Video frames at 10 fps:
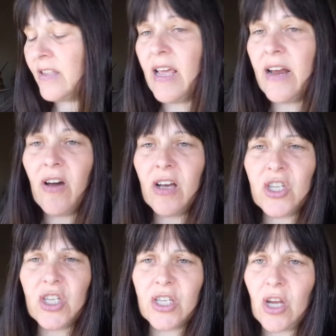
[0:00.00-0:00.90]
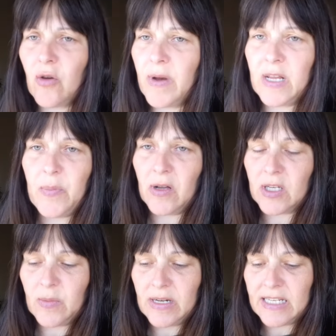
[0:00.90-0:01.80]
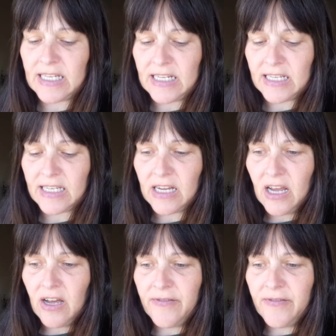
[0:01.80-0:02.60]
There are so many possibilities